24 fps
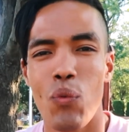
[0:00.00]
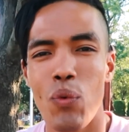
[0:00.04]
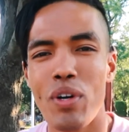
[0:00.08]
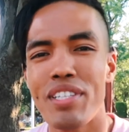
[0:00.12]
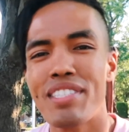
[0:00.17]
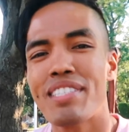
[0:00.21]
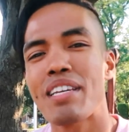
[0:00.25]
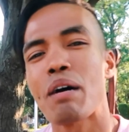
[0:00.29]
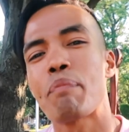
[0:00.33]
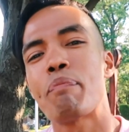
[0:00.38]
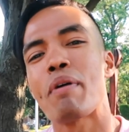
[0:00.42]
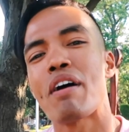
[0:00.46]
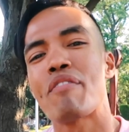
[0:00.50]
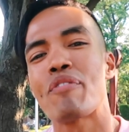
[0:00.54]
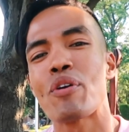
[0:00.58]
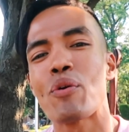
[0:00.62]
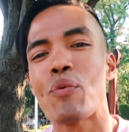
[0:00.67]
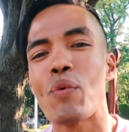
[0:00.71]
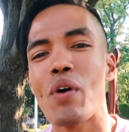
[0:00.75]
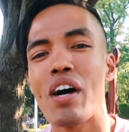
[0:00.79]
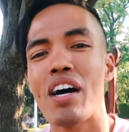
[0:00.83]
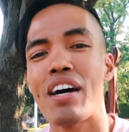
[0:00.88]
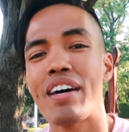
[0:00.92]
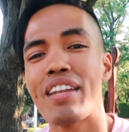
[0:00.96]
What's up
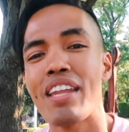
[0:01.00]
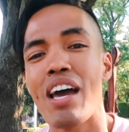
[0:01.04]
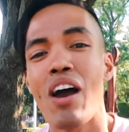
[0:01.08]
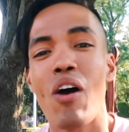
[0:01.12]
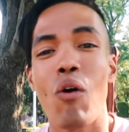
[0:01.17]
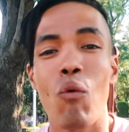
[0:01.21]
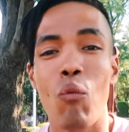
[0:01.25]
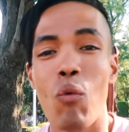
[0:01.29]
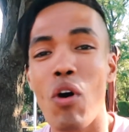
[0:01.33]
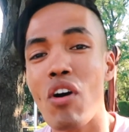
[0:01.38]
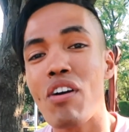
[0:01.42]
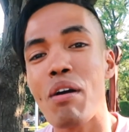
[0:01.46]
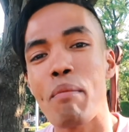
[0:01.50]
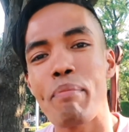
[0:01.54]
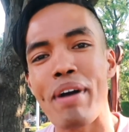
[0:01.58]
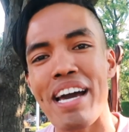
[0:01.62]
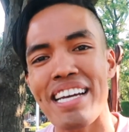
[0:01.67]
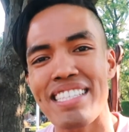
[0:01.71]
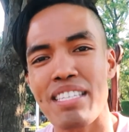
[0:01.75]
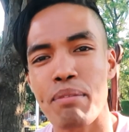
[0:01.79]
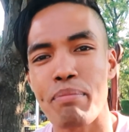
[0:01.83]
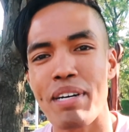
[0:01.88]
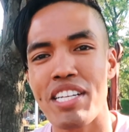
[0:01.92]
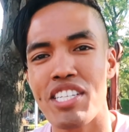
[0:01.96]
everyone? Welcome
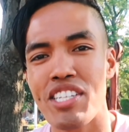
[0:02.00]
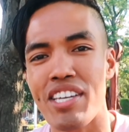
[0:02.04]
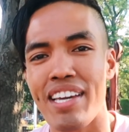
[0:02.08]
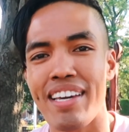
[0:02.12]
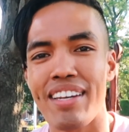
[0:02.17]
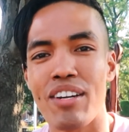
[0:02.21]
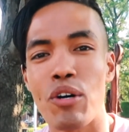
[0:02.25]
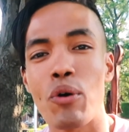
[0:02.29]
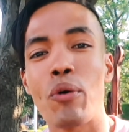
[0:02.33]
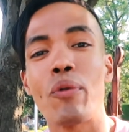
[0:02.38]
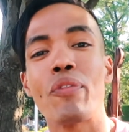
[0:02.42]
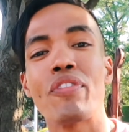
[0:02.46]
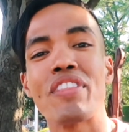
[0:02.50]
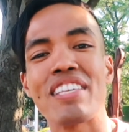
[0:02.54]
back to my channel.